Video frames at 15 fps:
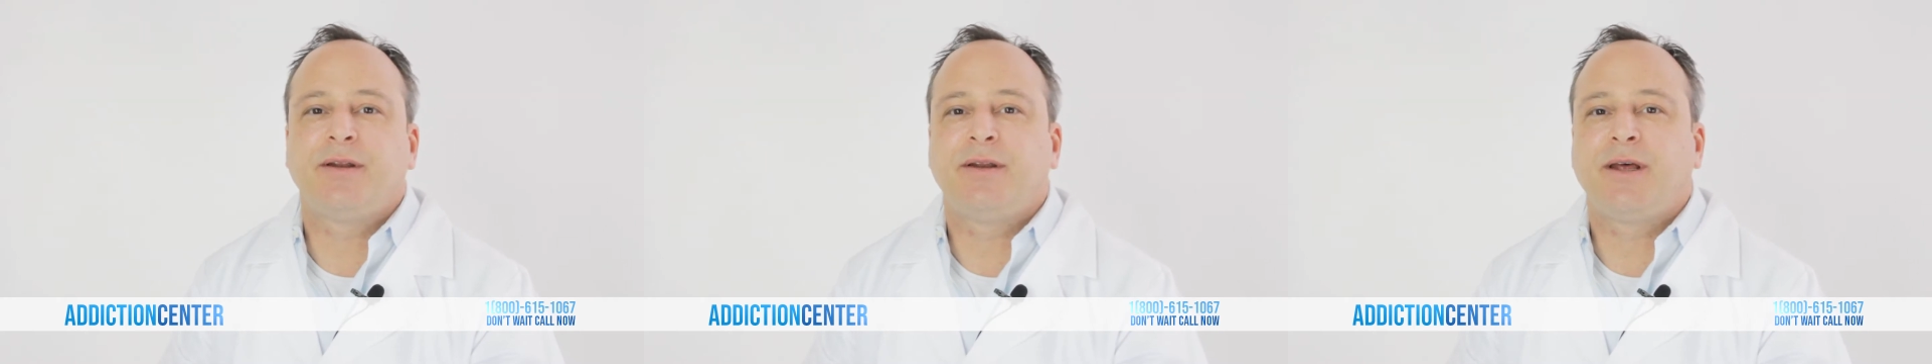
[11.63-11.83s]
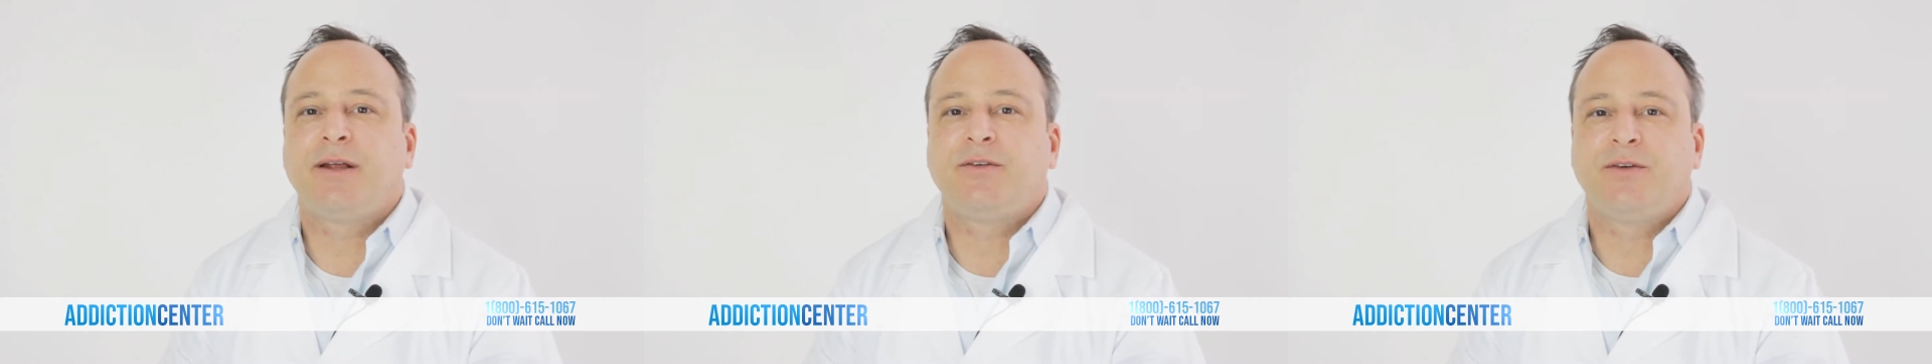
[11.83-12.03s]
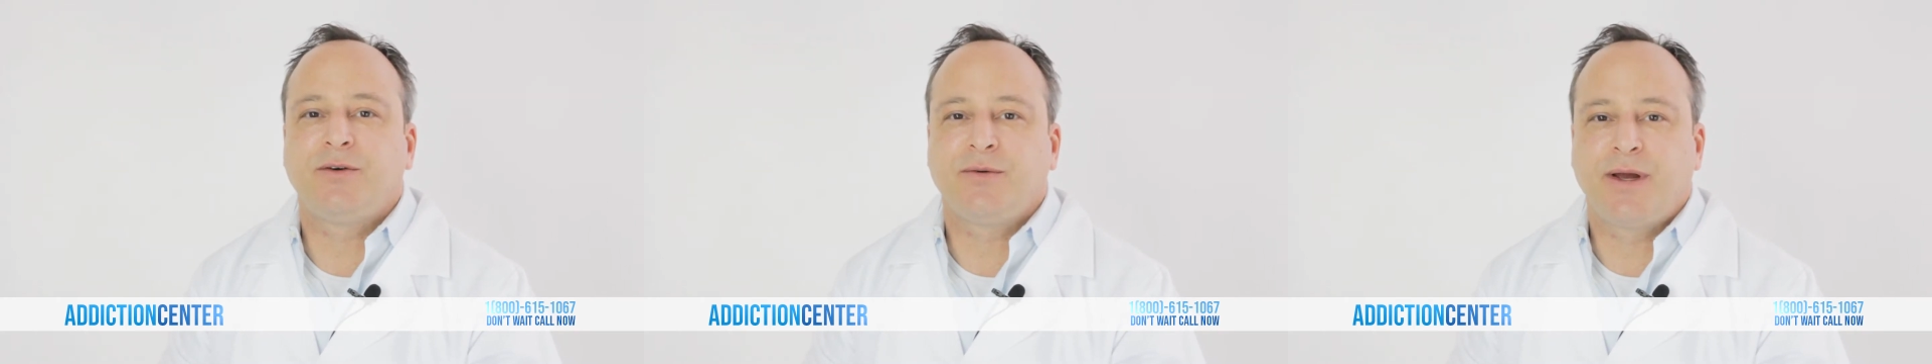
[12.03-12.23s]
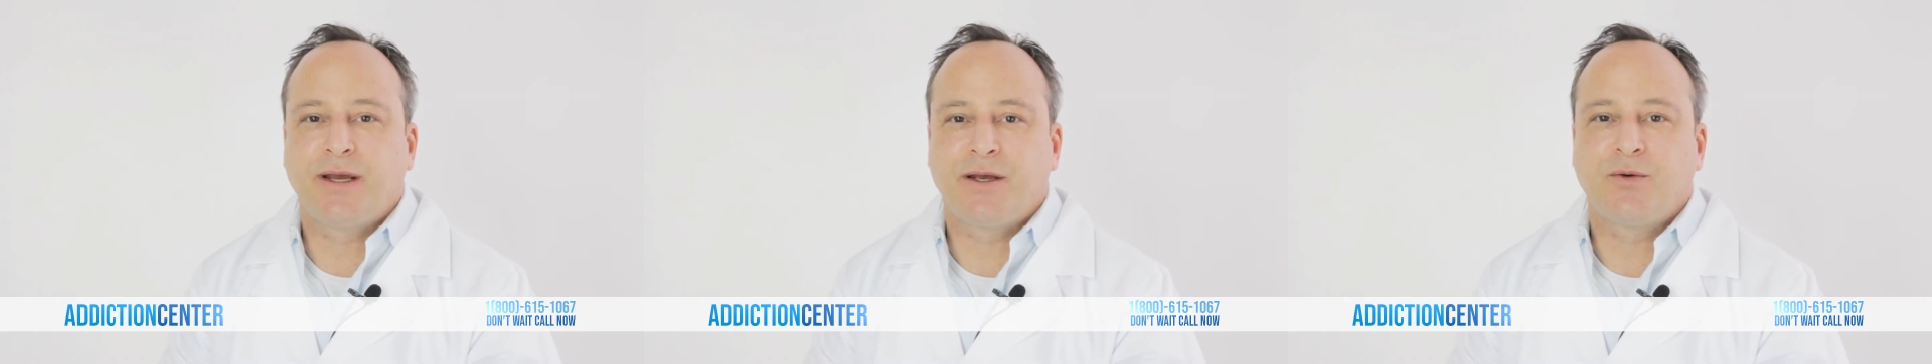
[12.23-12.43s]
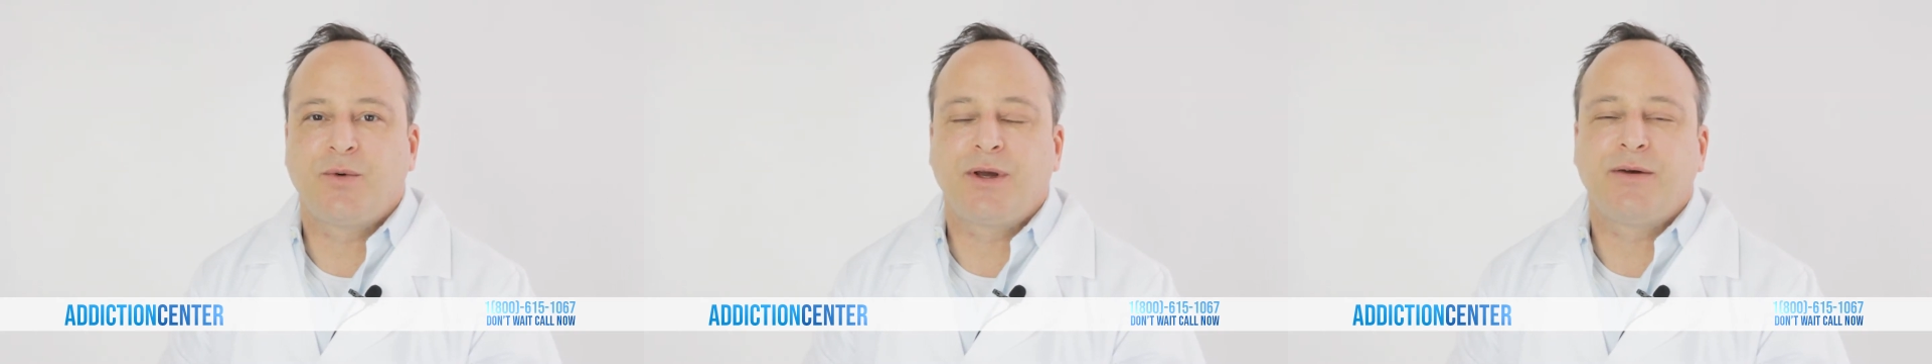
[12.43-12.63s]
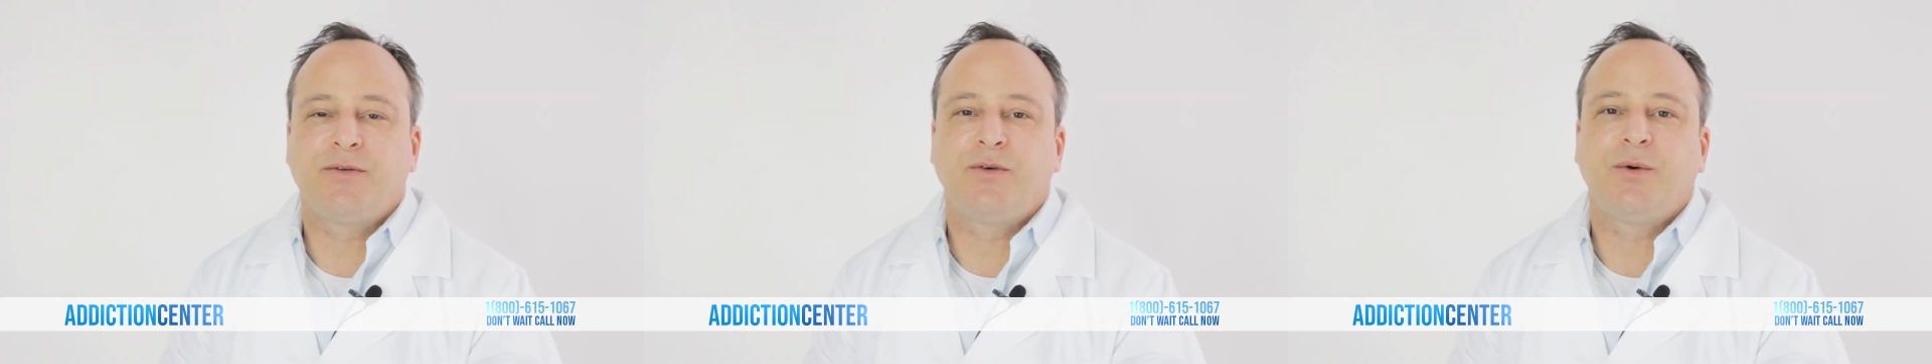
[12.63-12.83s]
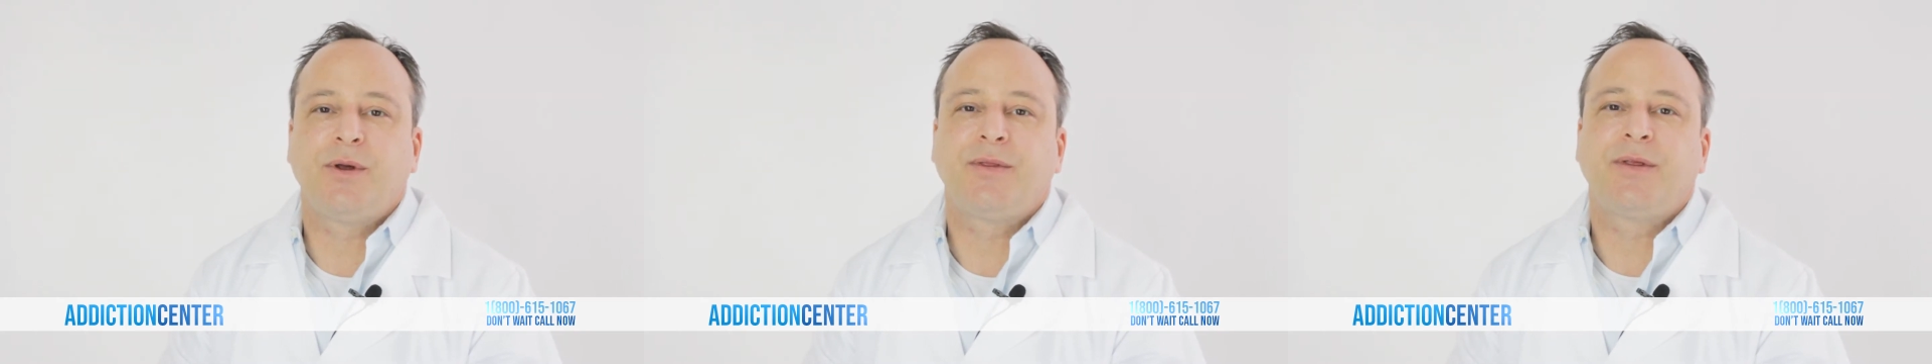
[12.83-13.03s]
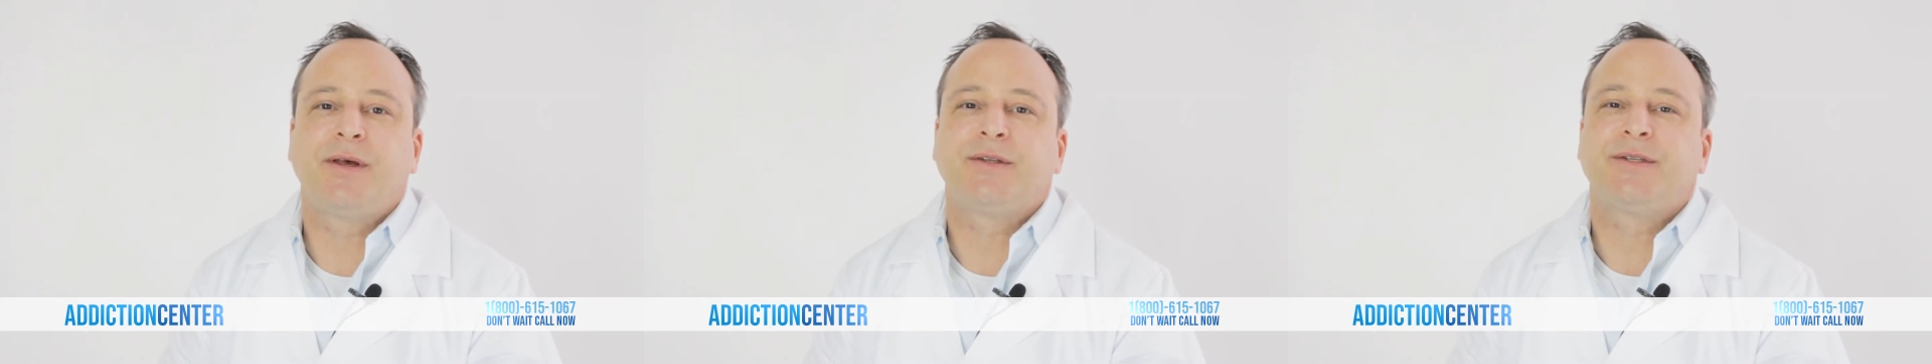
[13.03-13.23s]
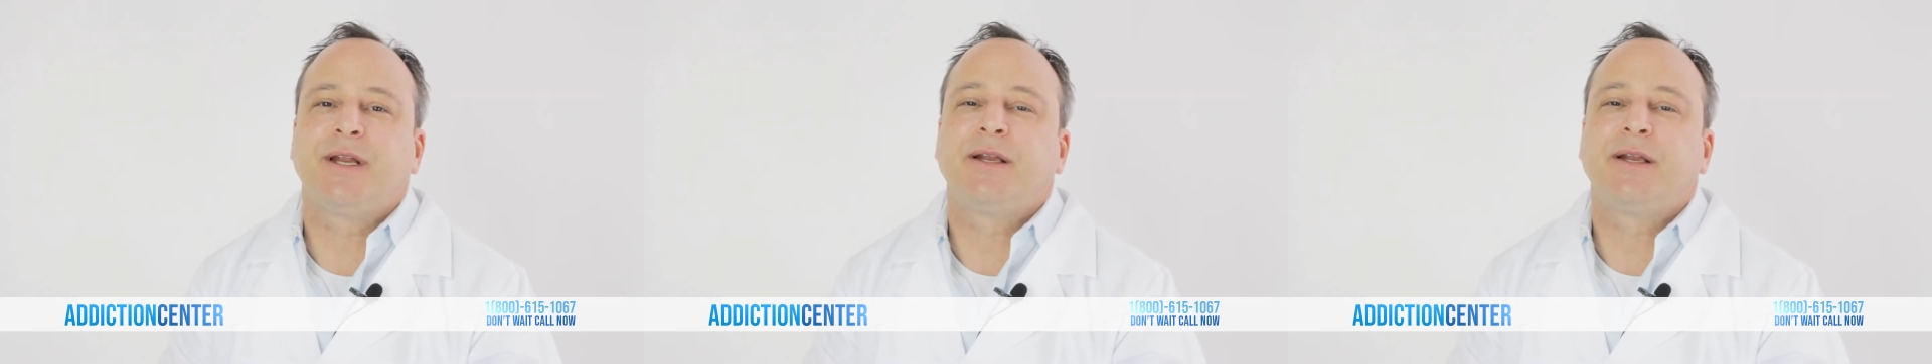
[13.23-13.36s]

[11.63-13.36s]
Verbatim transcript: Nancy Reagan way of doing things,